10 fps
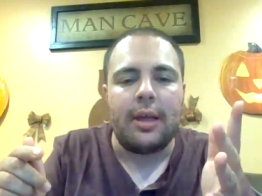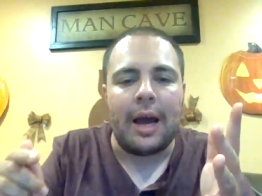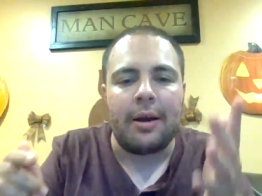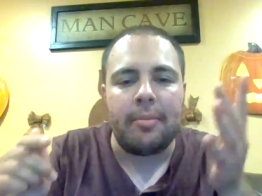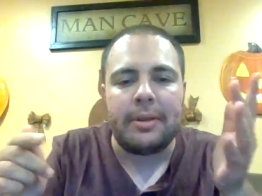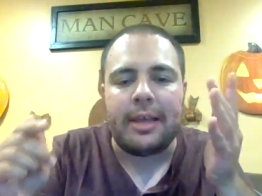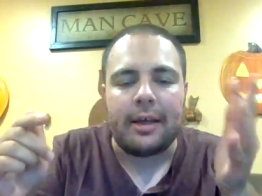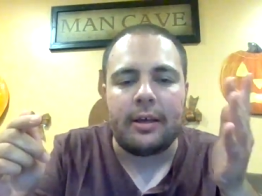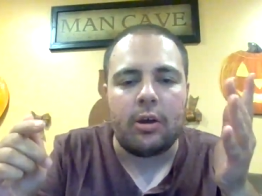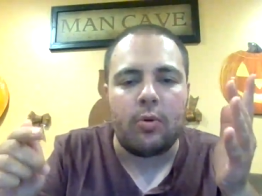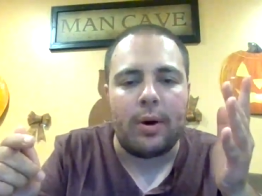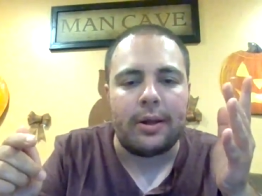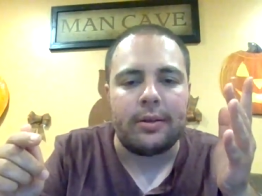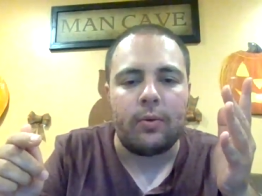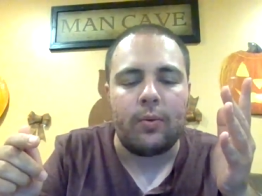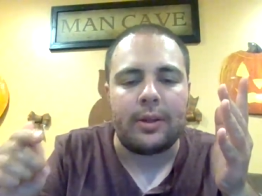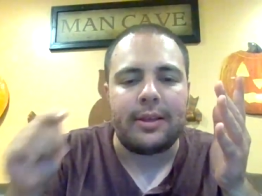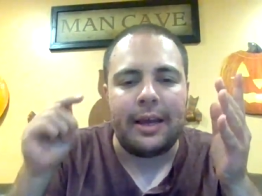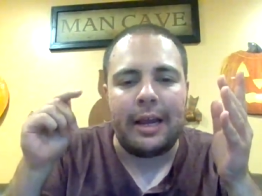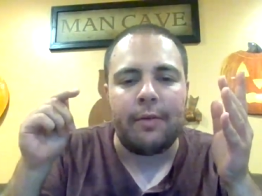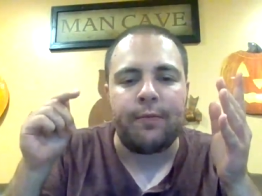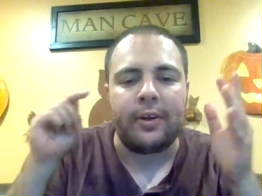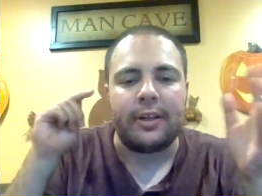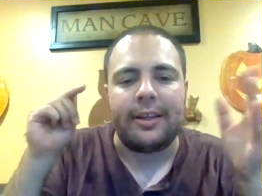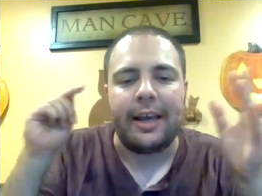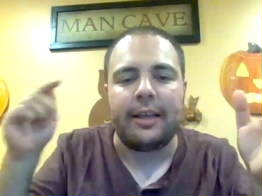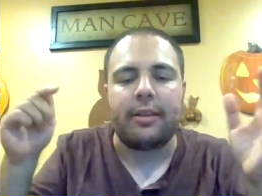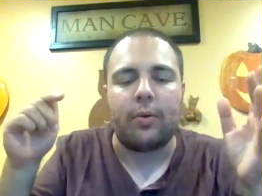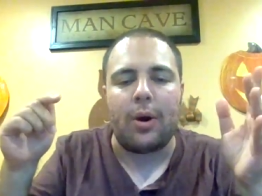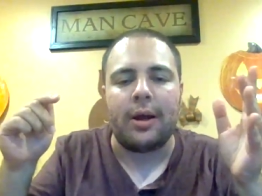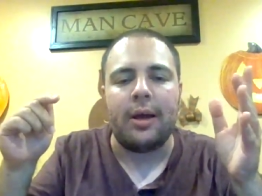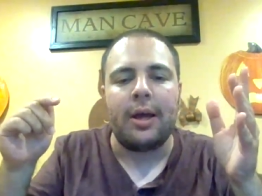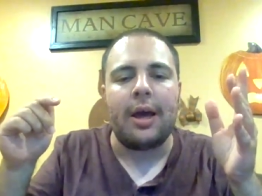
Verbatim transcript: I'm going to be telling you what, what to eat for your teeth and, what,